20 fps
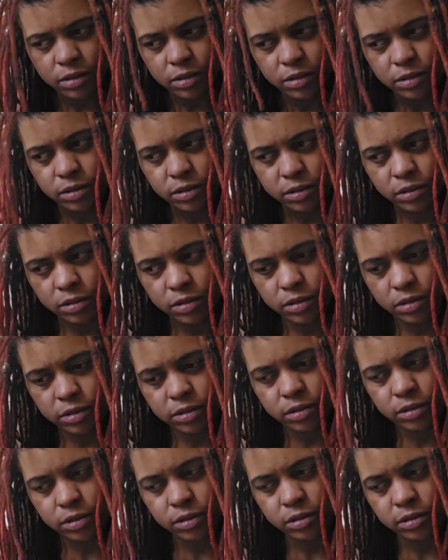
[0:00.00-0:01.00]

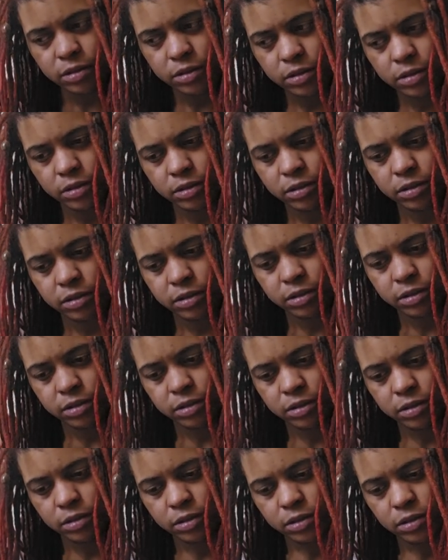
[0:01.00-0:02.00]

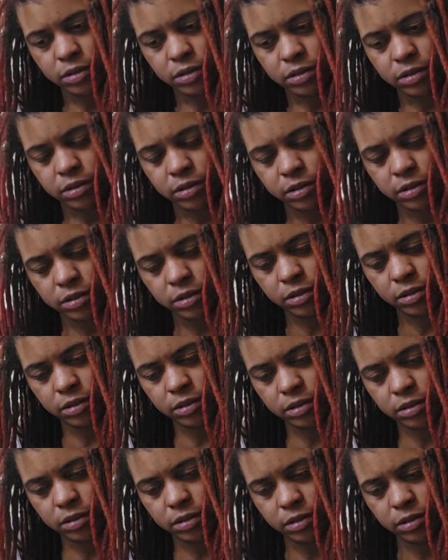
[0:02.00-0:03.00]

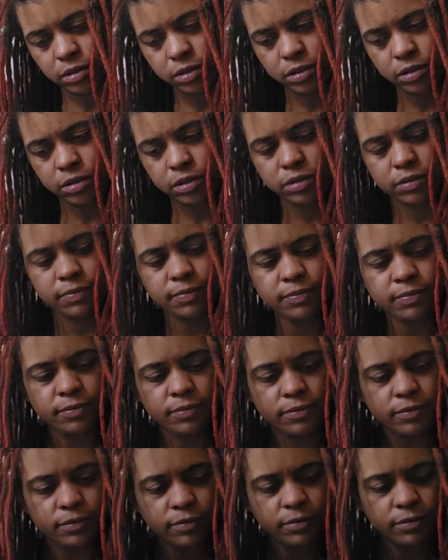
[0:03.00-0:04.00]

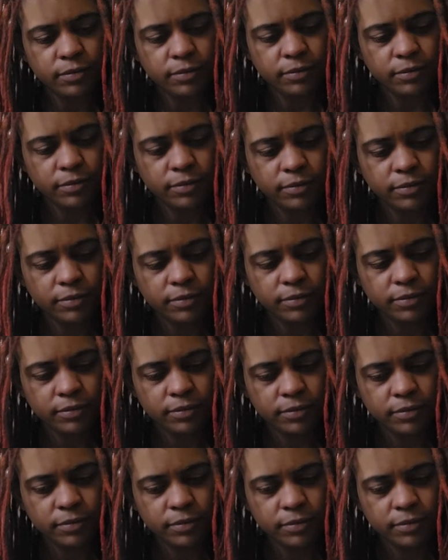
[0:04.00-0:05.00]

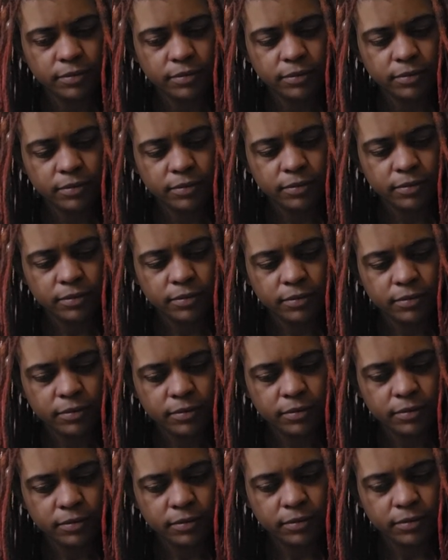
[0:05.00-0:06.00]

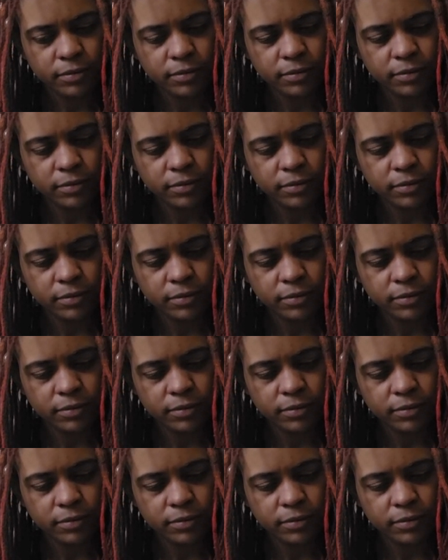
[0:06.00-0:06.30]
Nothing is said.